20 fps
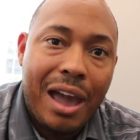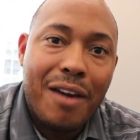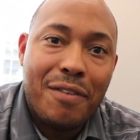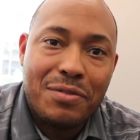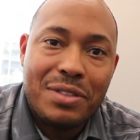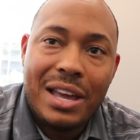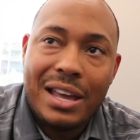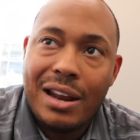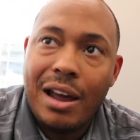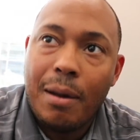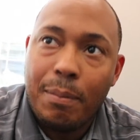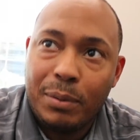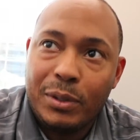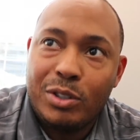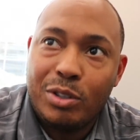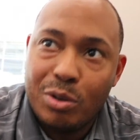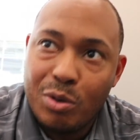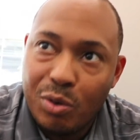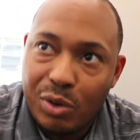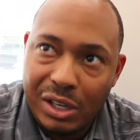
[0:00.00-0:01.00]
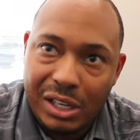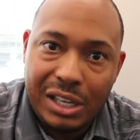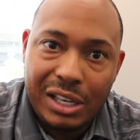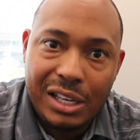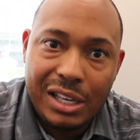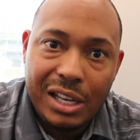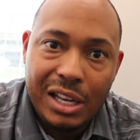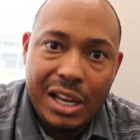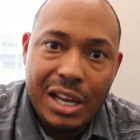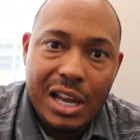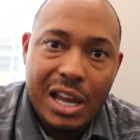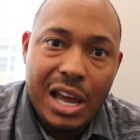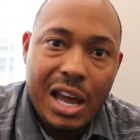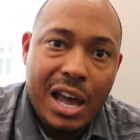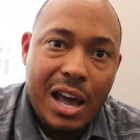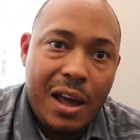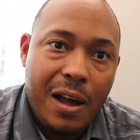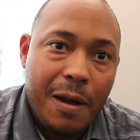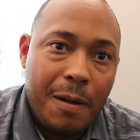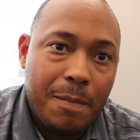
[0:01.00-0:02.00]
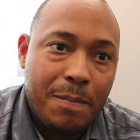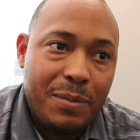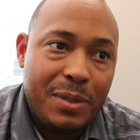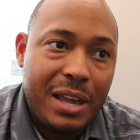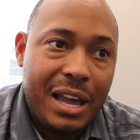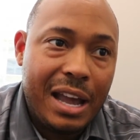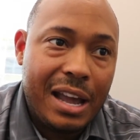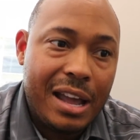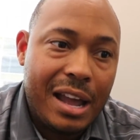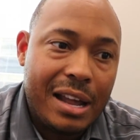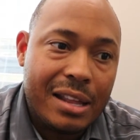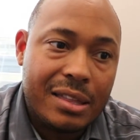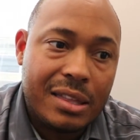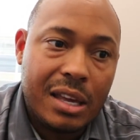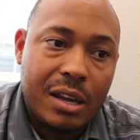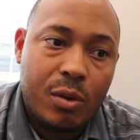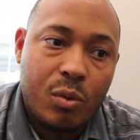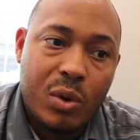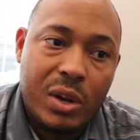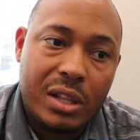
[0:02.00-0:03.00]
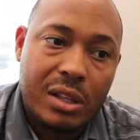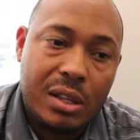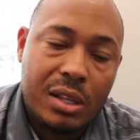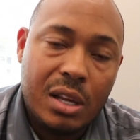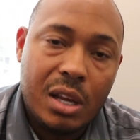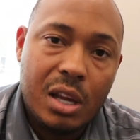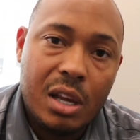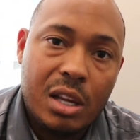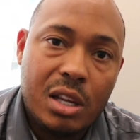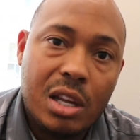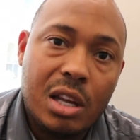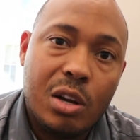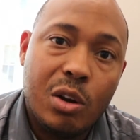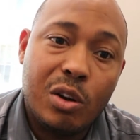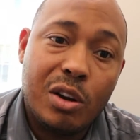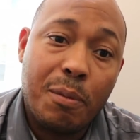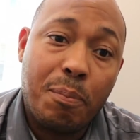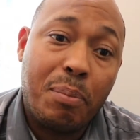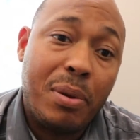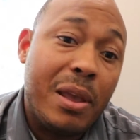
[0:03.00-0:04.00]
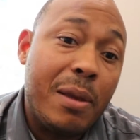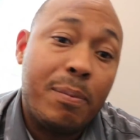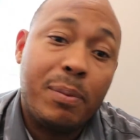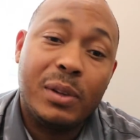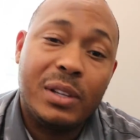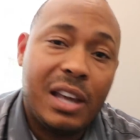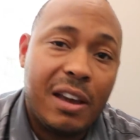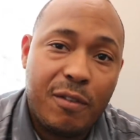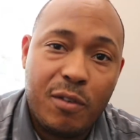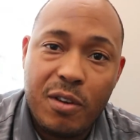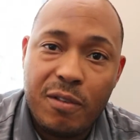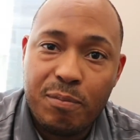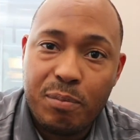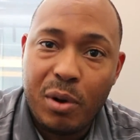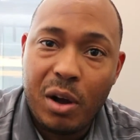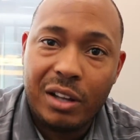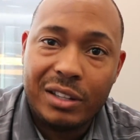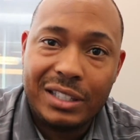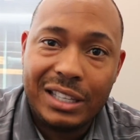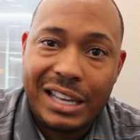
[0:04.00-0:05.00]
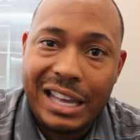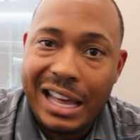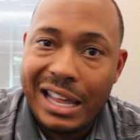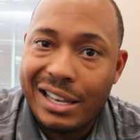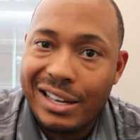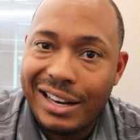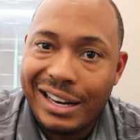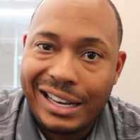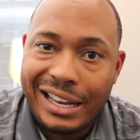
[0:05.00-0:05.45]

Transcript: have that opportunity um, I, I think with you know, the people that we've brought together.